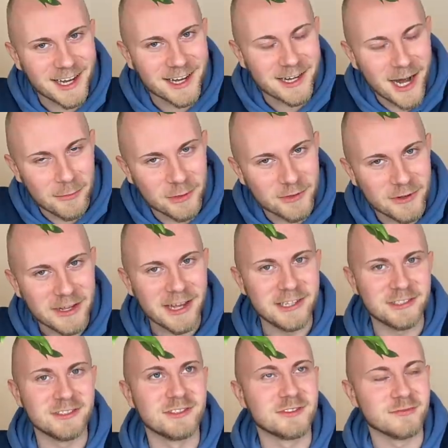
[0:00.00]
a couple
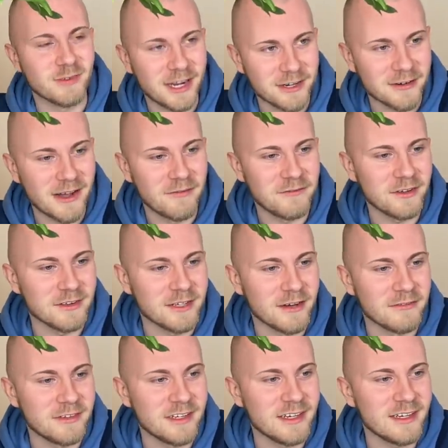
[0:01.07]
locations right around
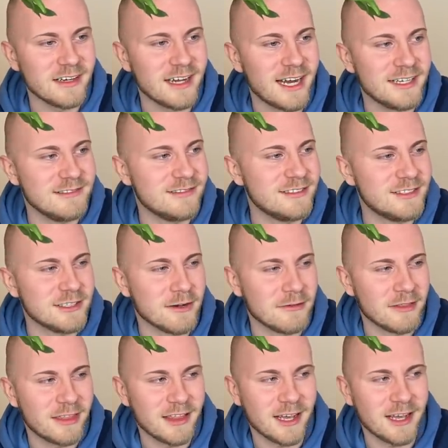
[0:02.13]
Philadelphia. I
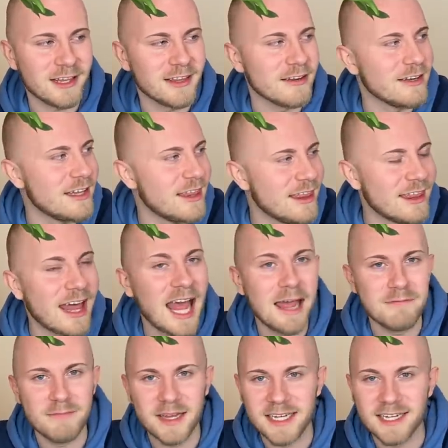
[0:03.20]
don't think they're in
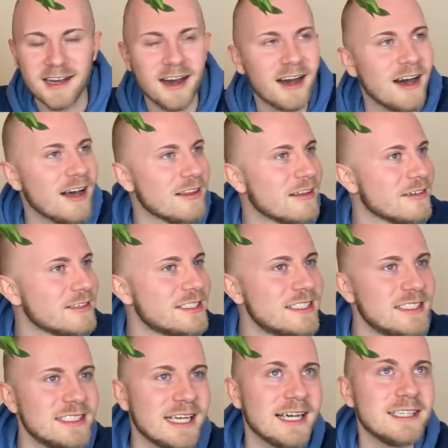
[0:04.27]
that many other
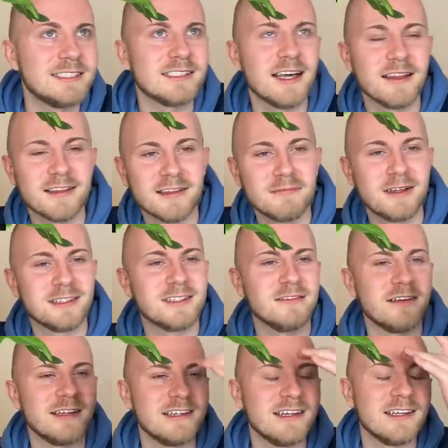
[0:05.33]
states other than
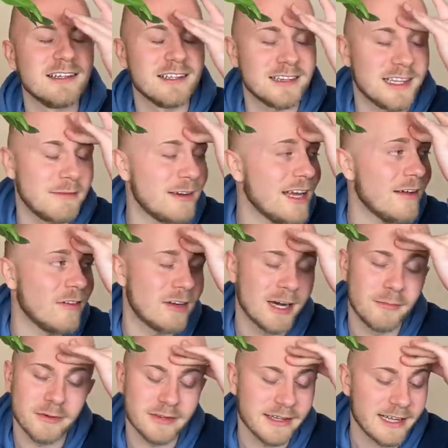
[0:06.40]
Pennsylvania. I think they might have a
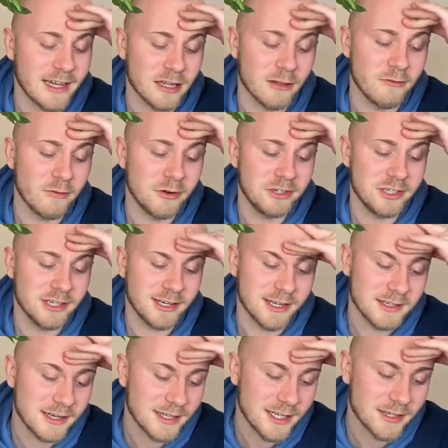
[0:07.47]
couple like California and
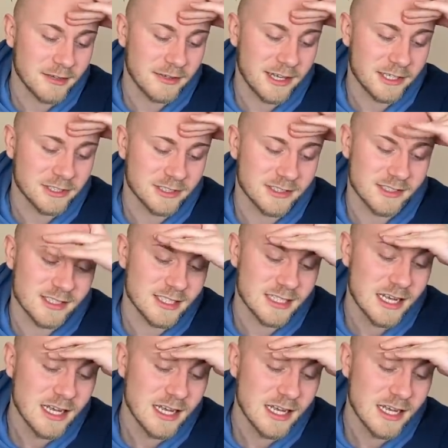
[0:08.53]
Connecticut locations.